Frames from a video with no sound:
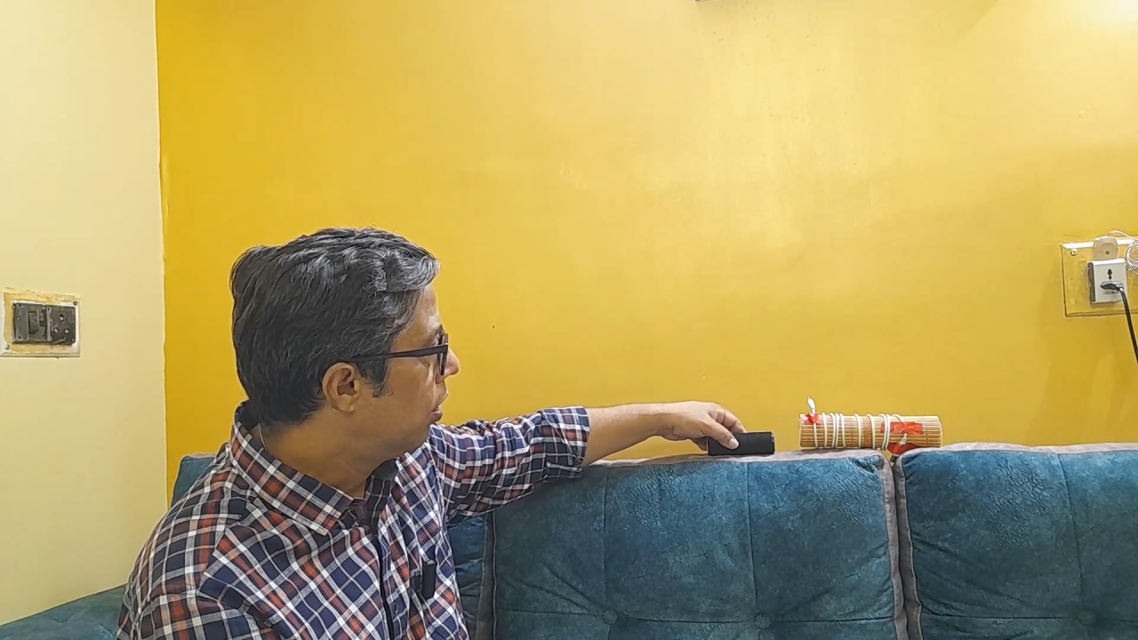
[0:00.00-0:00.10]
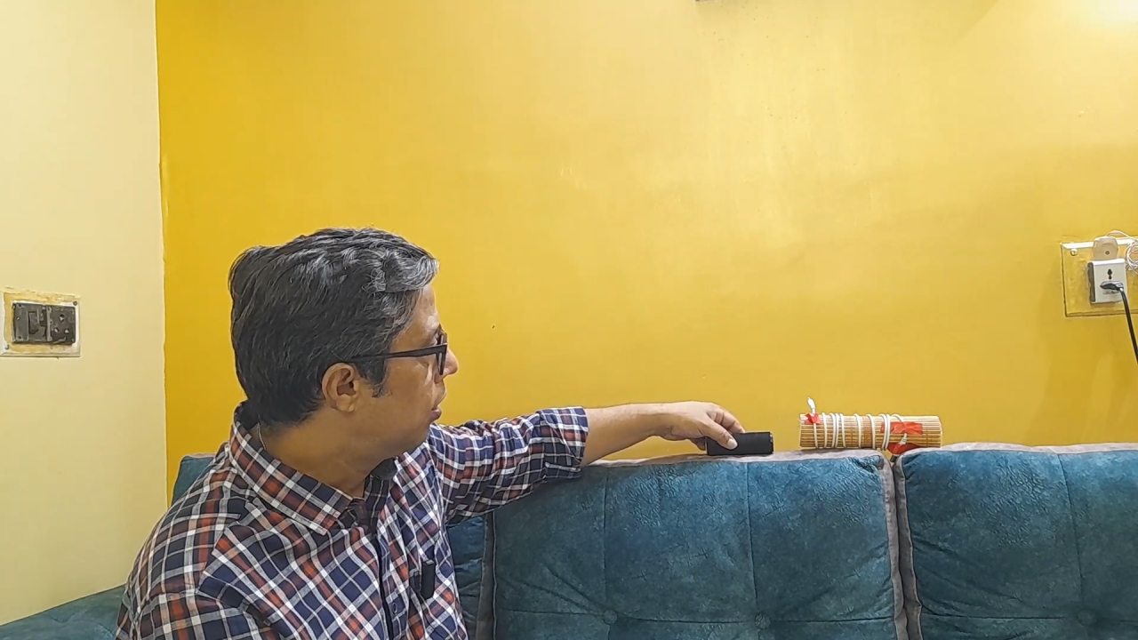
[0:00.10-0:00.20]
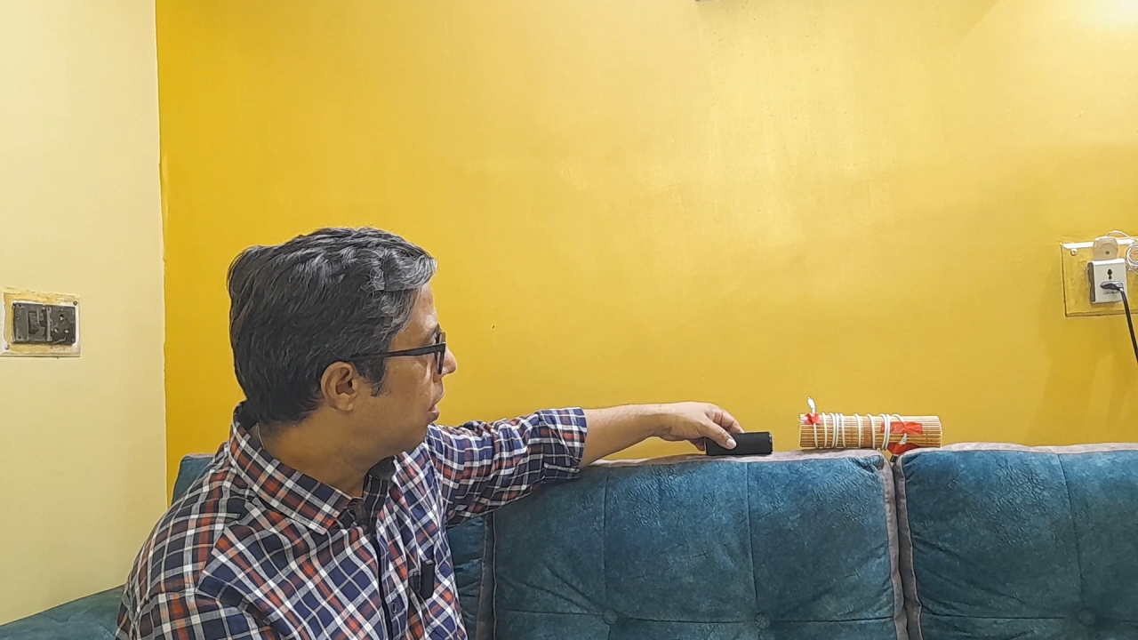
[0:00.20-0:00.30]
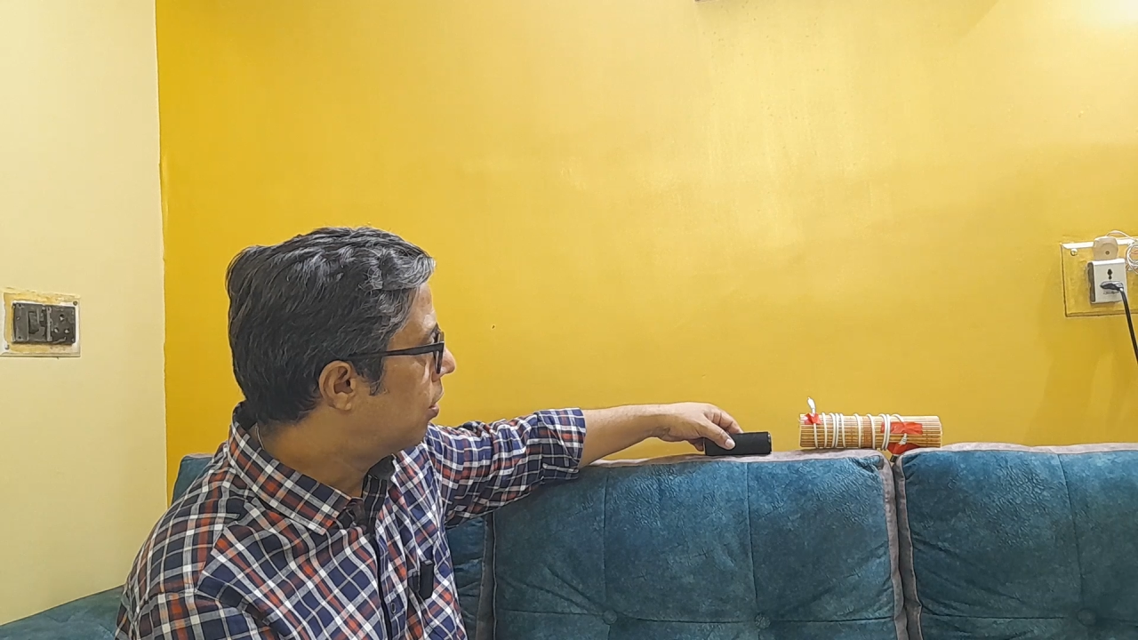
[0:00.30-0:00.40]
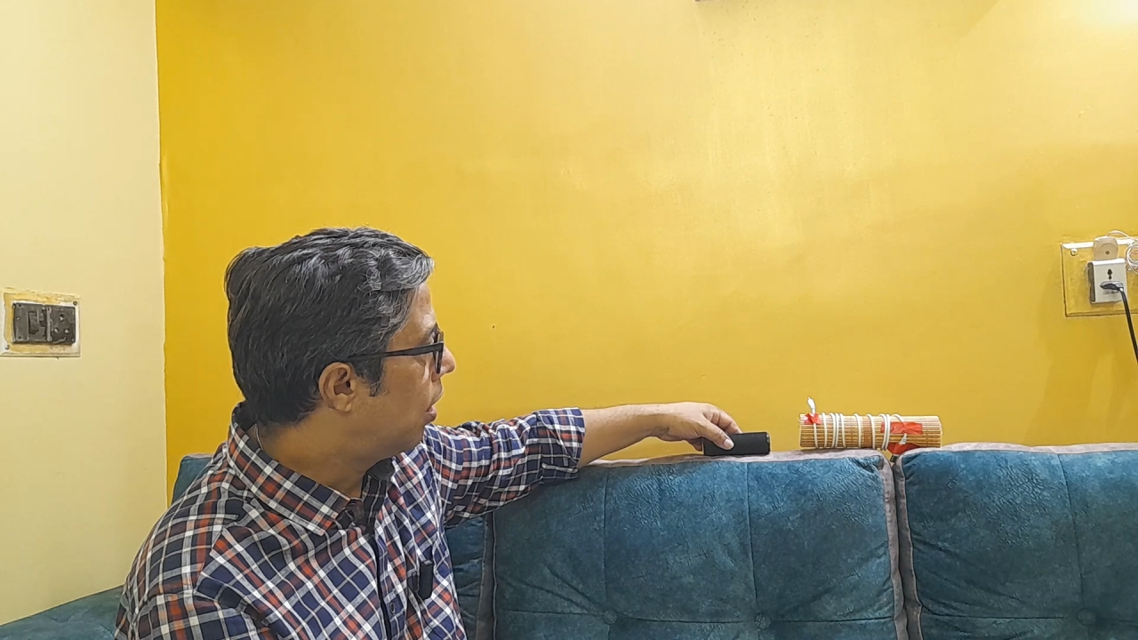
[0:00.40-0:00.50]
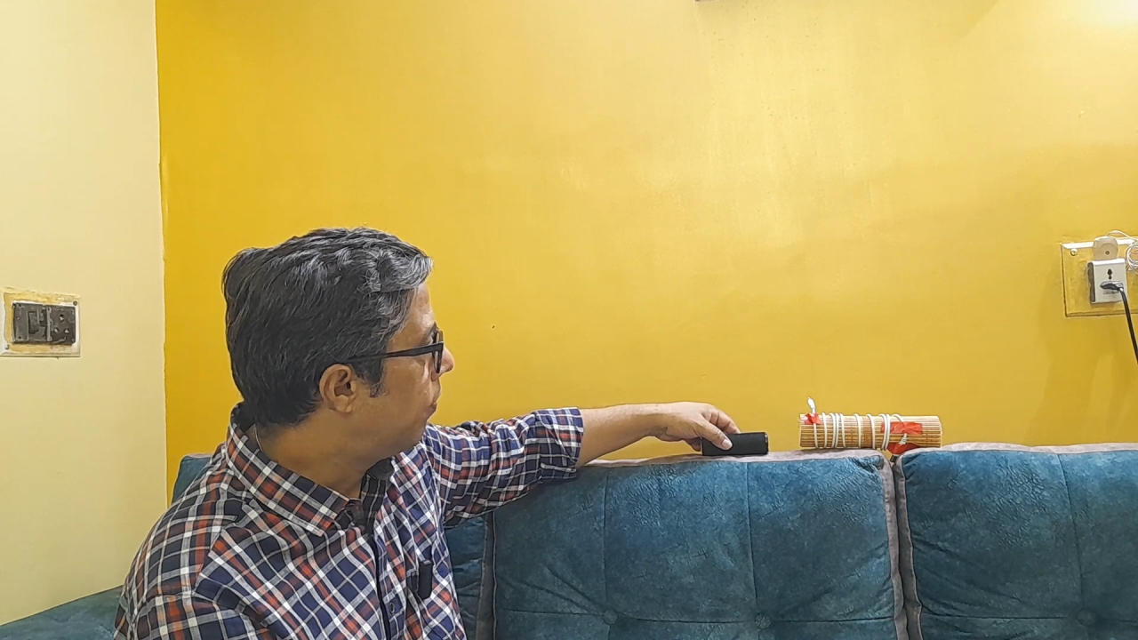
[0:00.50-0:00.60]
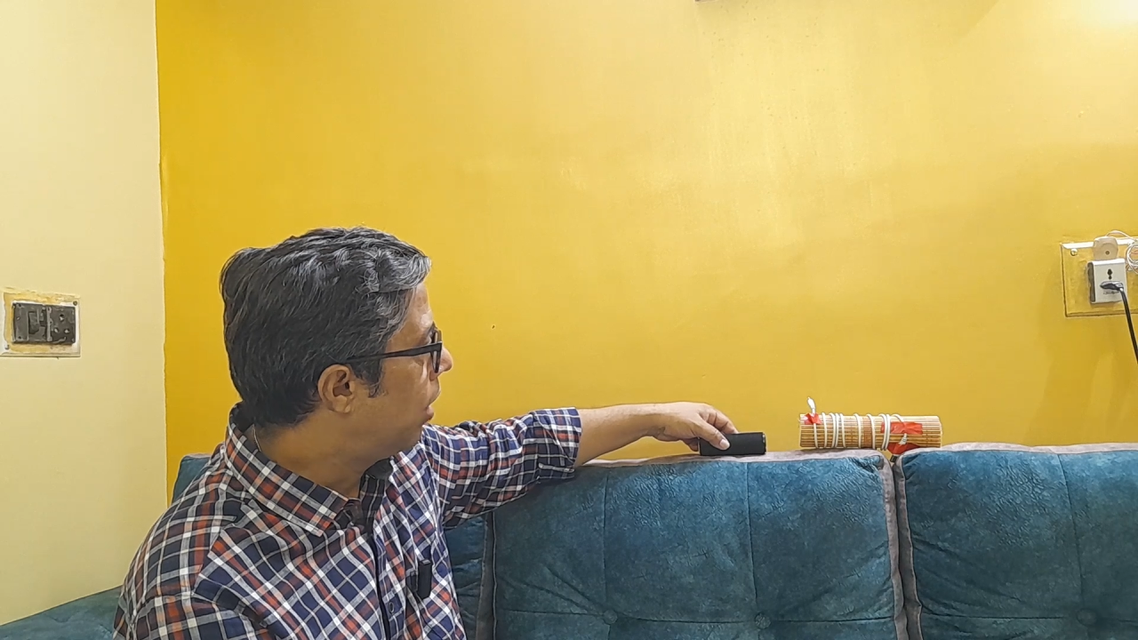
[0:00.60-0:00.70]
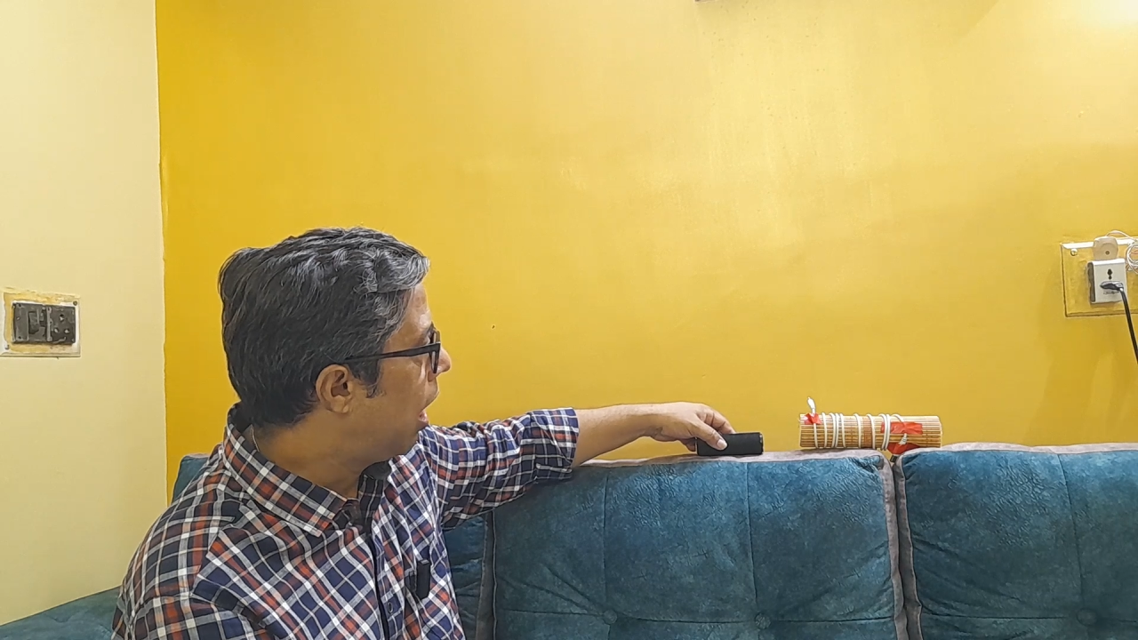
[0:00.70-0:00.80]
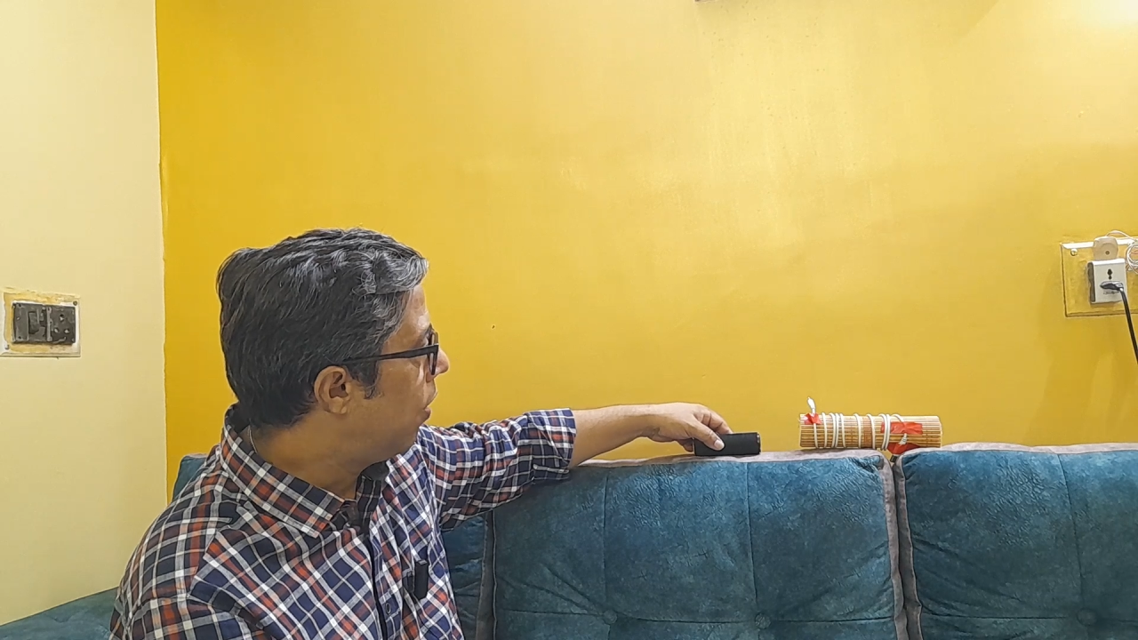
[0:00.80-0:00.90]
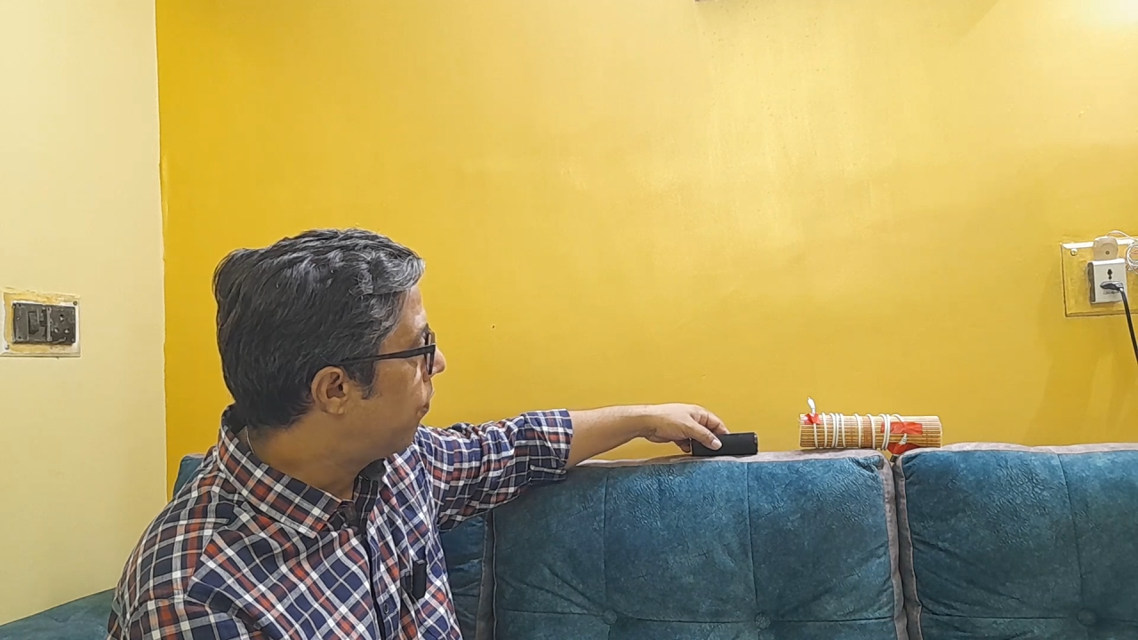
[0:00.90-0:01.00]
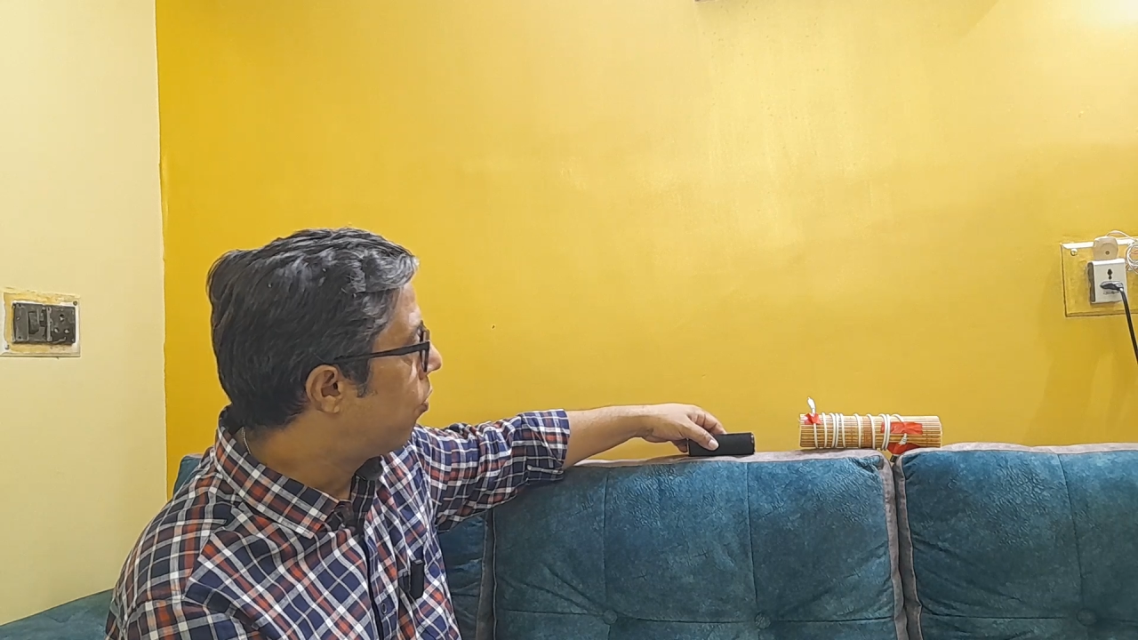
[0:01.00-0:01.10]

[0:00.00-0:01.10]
just coming away